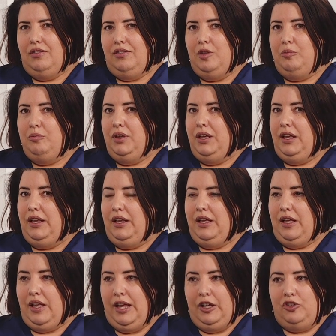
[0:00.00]
them
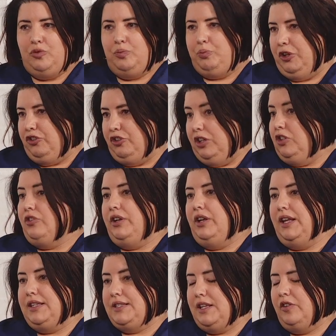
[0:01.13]
each pressure injury
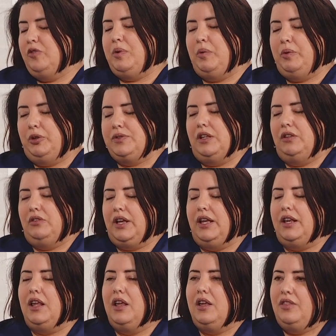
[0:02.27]
itself, but we also look
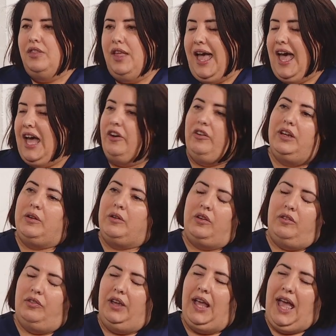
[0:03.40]
at the
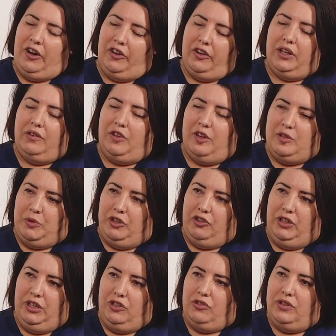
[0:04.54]
aggregate of those
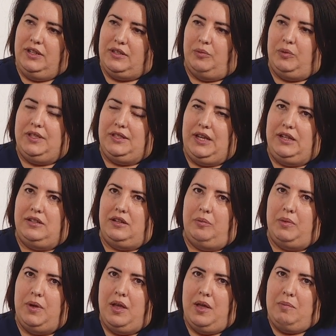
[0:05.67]
pressure injuries, and we tend to
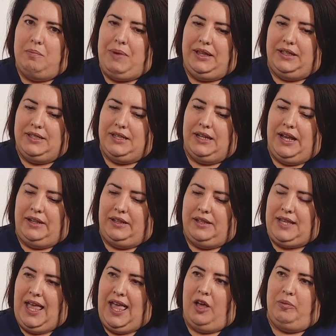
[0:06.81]
balance it out
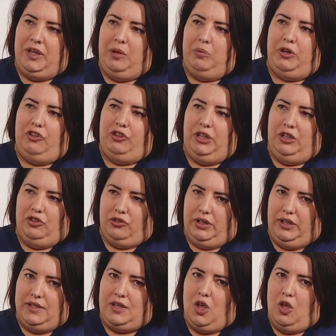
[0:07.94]
as how many pressure
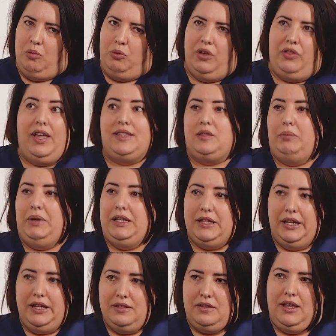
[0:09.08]
injuries per 1,000 bed
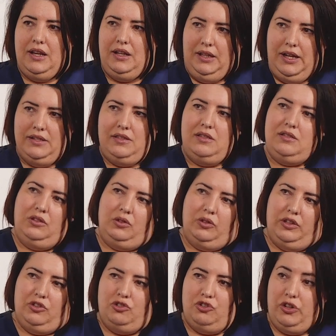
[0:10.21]
days, and that allows us to look
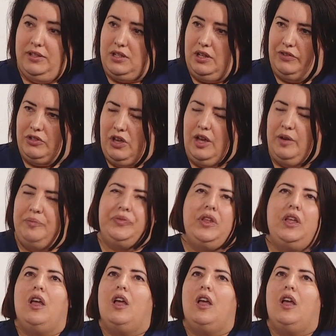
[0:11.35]
at trends over time.